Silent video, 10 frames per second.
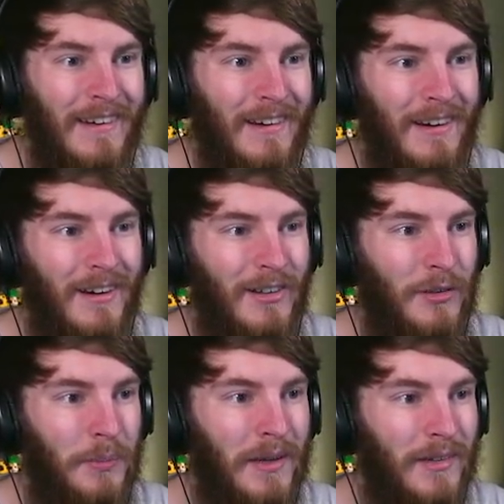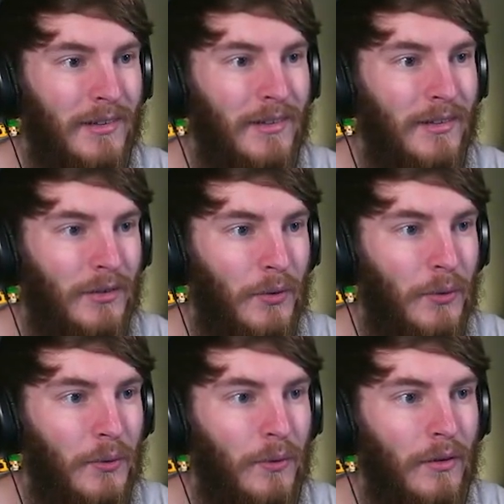uh, spices,
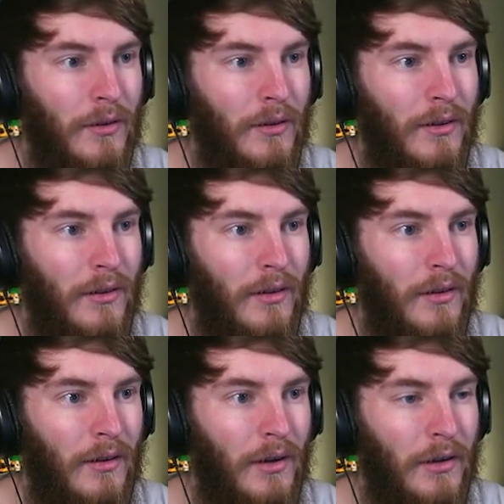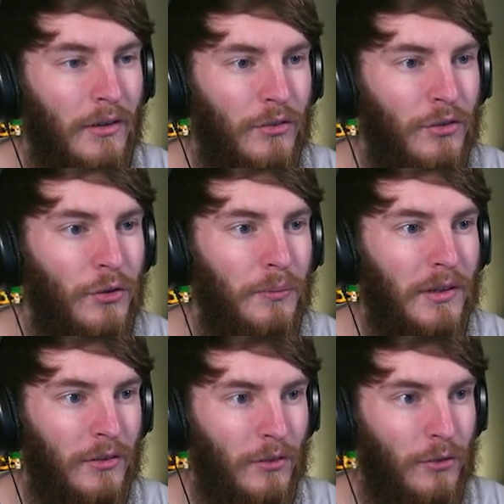cool. I'd assume
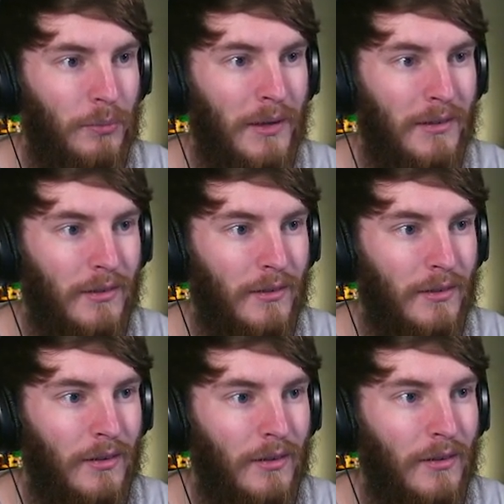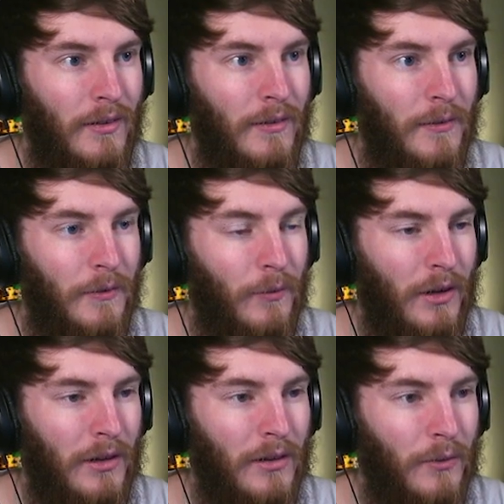these are spices. We're
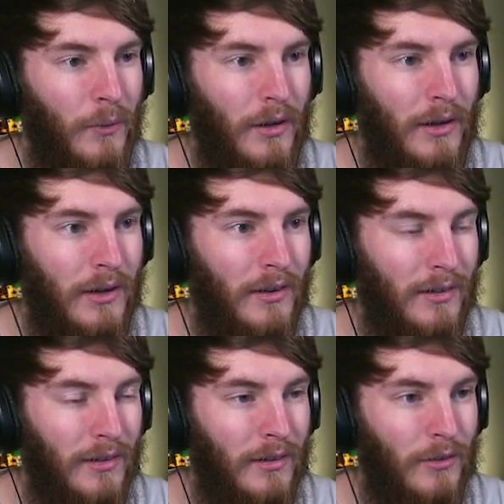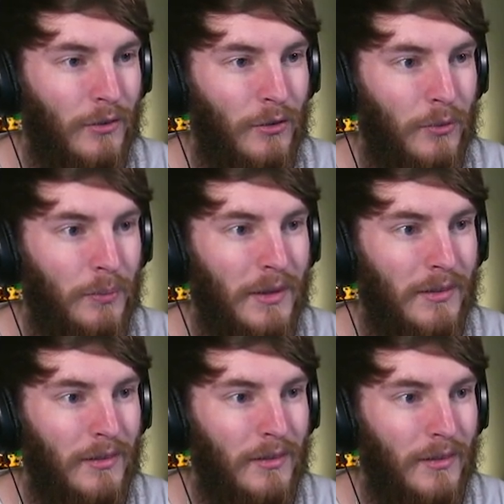gonna, we're gonna guess that these are
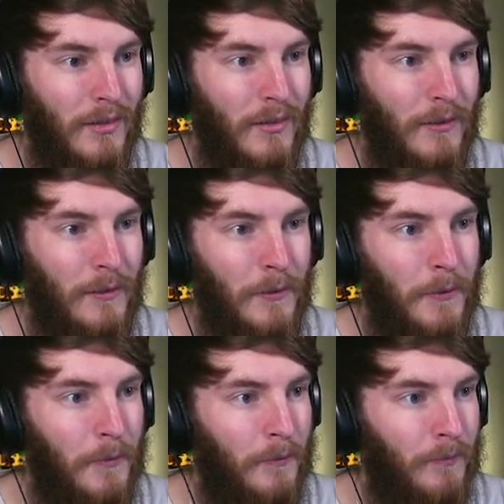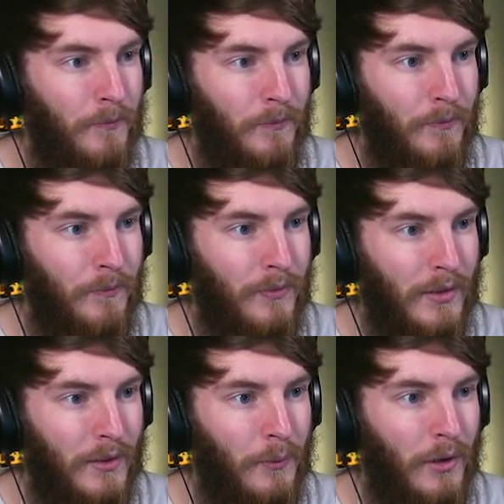spices here.
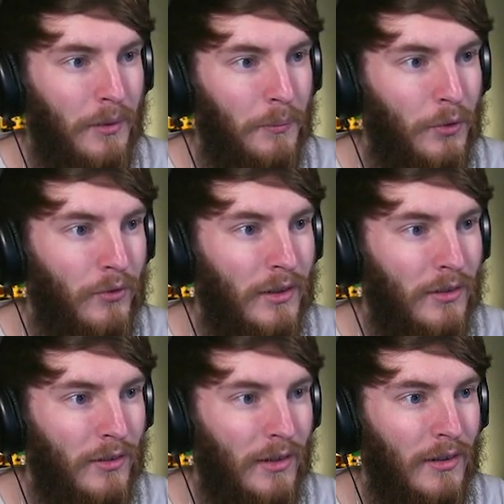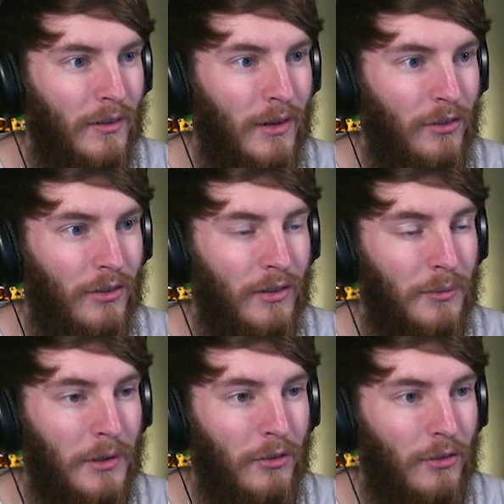And we're gonna move these so that they're actually
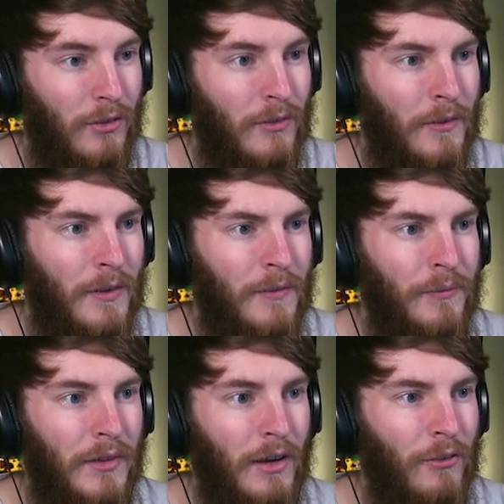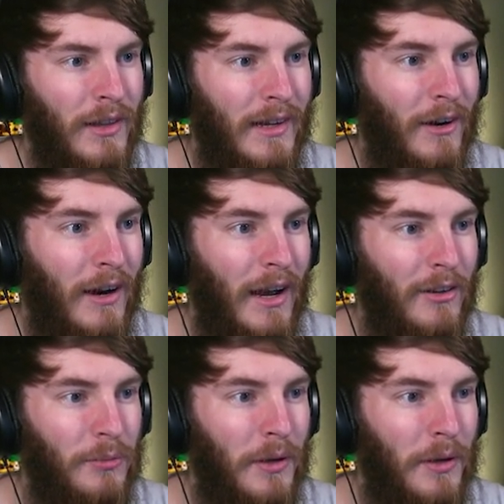symmetrical. I don't really care as